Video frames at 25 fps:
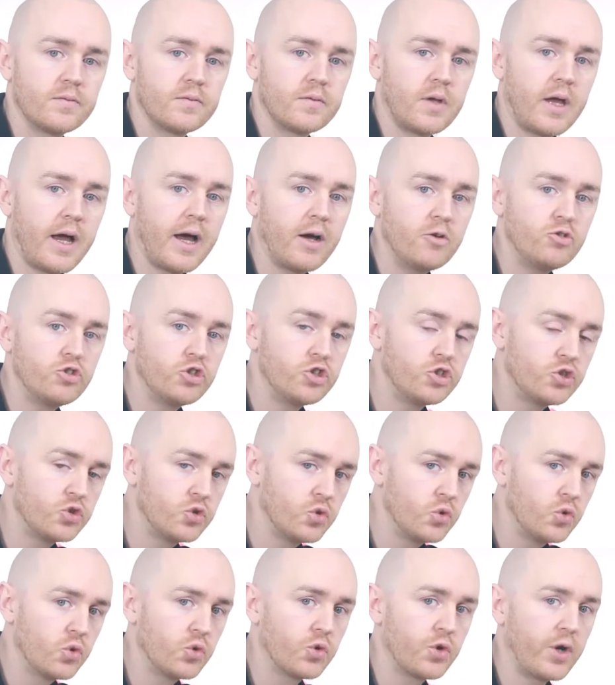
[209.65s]
How
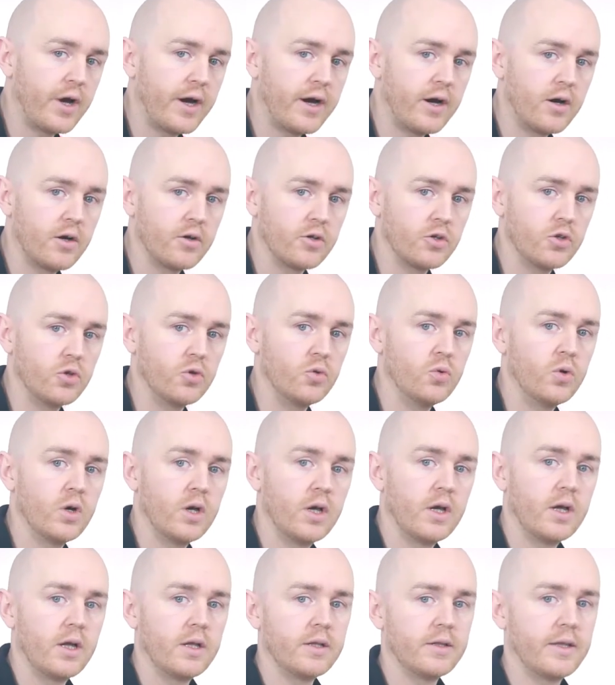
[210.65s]
sure are you
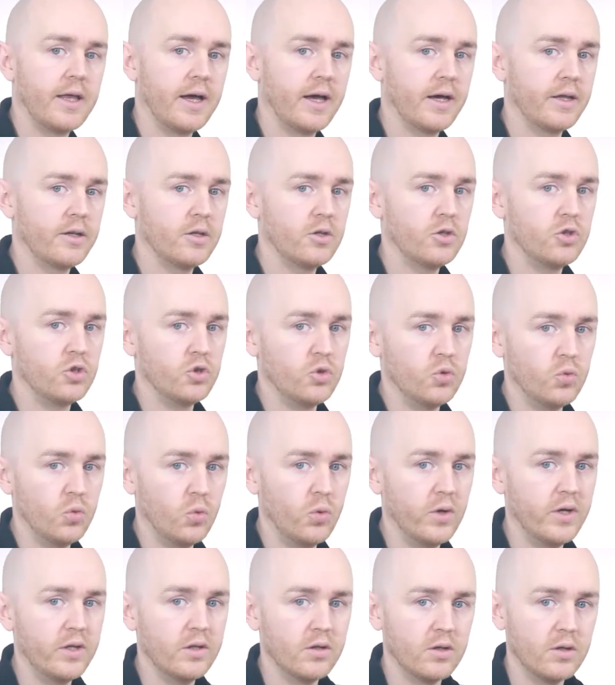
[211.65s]
that you
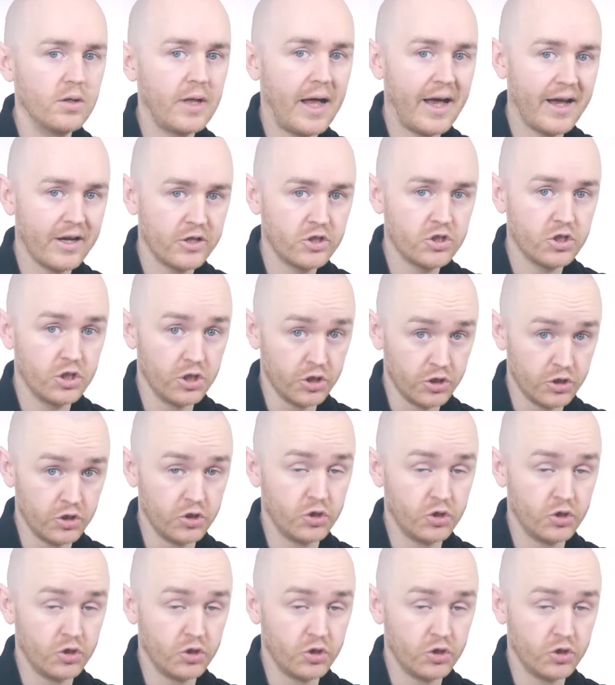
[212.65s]
will actually